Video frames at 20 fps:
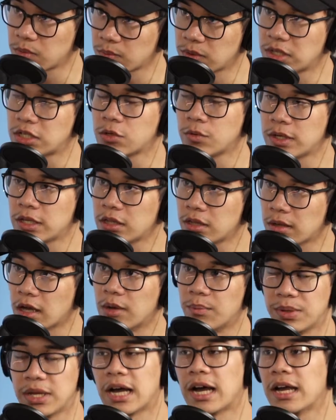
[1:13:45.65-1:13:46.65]

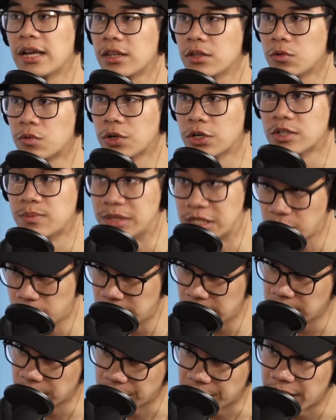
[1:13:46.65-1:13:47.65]
behind the words,
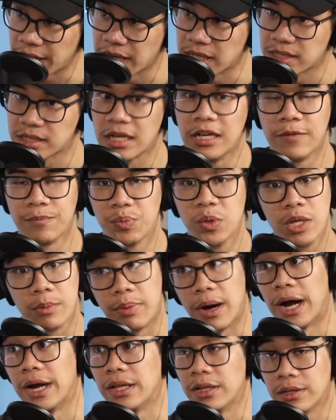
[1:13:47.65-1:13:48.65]
between the lines,
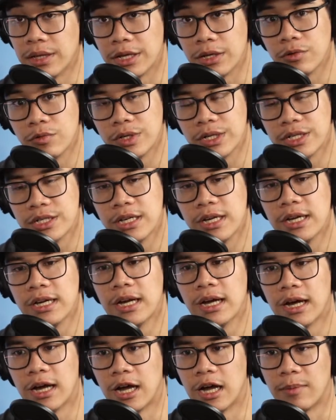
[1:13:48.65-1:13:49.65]
body language,
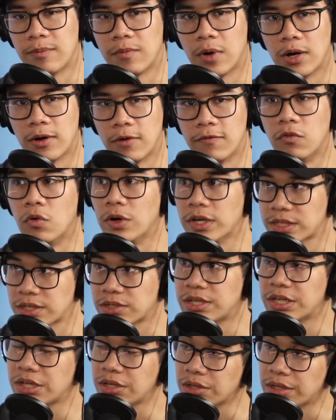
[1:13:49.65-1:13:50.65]
voice
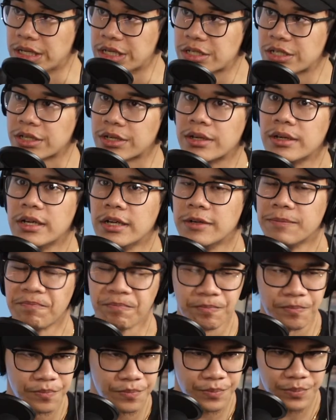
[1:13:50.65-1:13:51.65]
articulation,
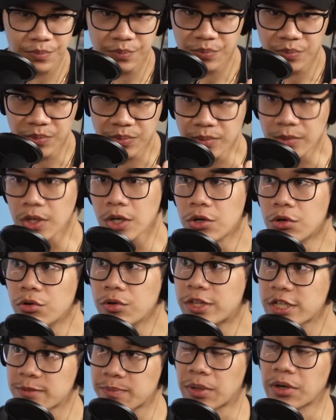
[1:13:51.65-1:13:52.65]

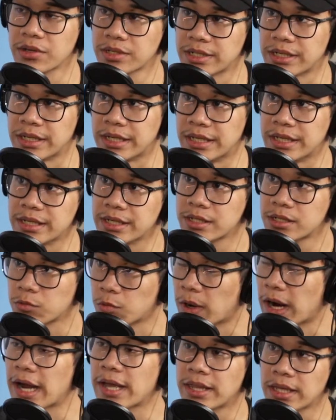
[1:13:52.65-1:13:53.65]
who this person is,
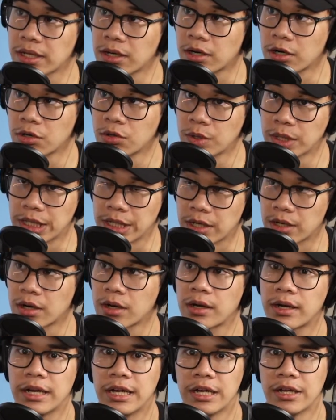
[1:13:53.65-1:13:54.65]
why they are who they
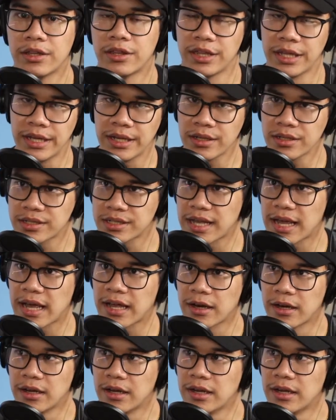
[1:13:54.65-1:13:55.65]
are, things
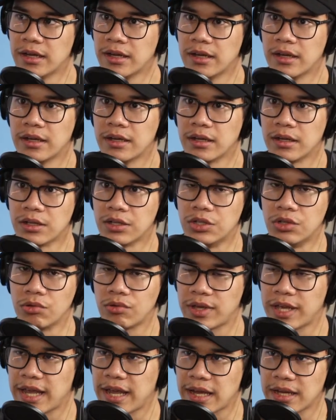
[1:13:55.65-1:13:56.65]
that you
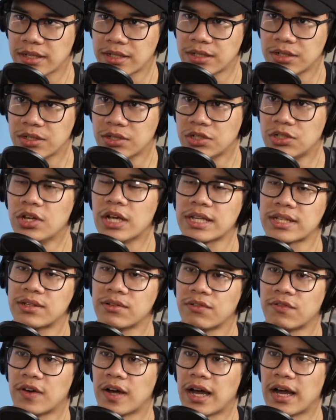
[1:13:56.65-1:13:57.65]
can't
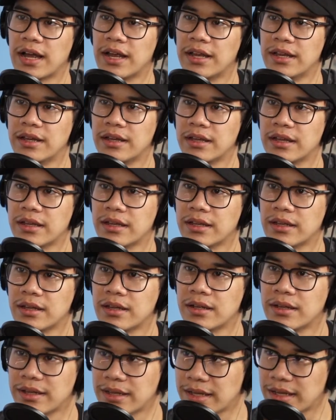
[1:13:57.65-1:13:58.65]
justify
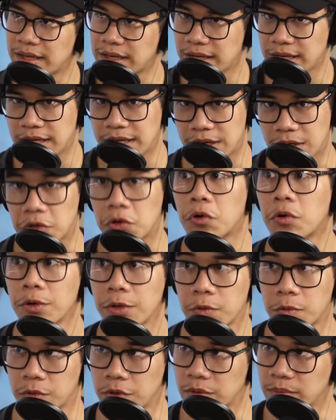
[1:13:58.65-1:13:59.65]
in a
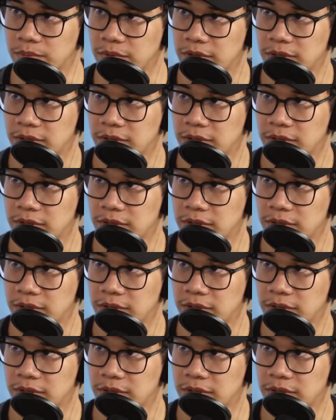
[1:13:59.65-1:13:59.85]
courtroom.